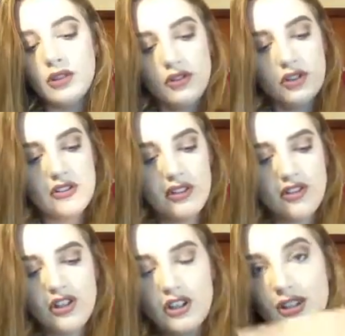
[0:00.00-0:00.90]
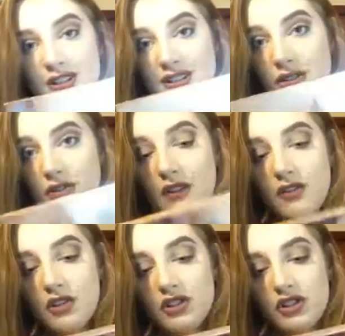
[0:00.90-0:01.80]
to have used this year is the
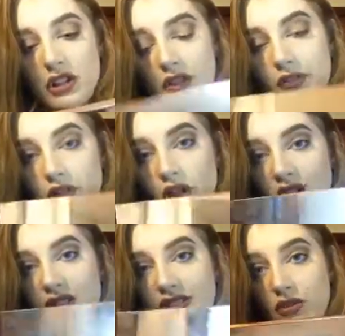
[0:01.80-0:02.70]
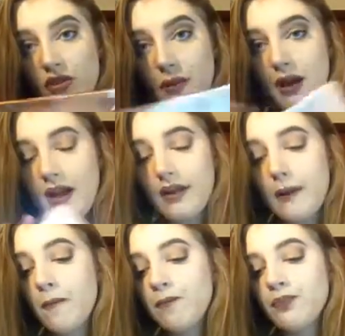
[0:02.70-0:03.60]
Revolution Flawless 3
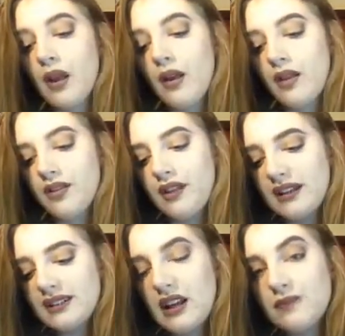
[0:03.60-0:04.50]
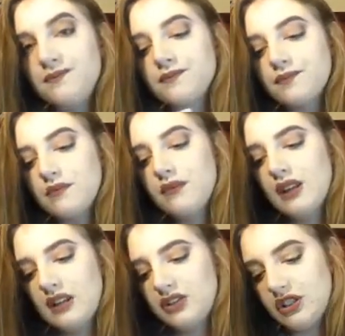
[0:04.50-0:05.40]
palette. This
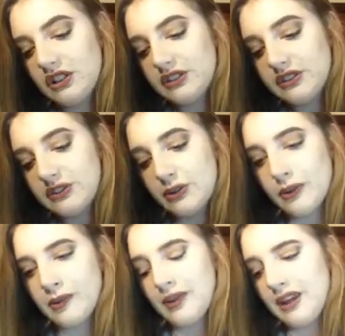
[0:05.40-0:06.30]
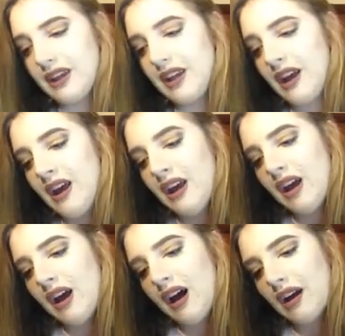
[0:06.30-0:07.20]
is just so me,
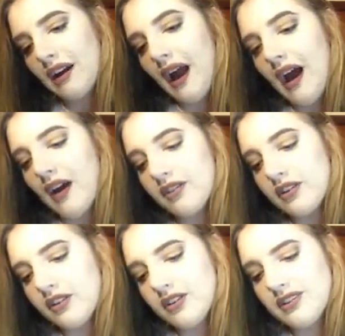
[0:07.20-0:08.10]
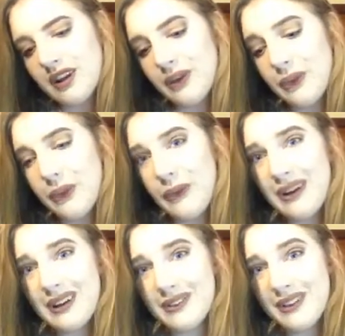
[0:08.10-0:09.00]
and I haven't used it in
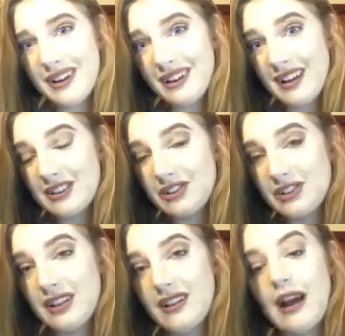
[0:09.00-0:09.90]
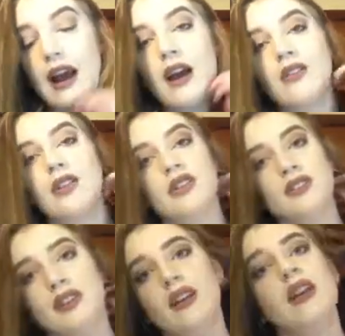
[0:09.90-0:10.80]
quite a while actually, like I haven't
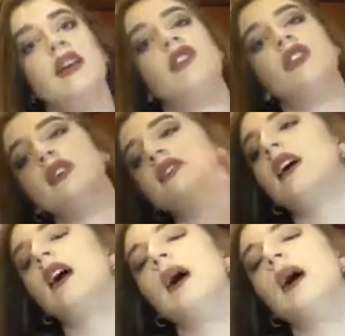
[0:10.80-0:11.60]
used it in ages,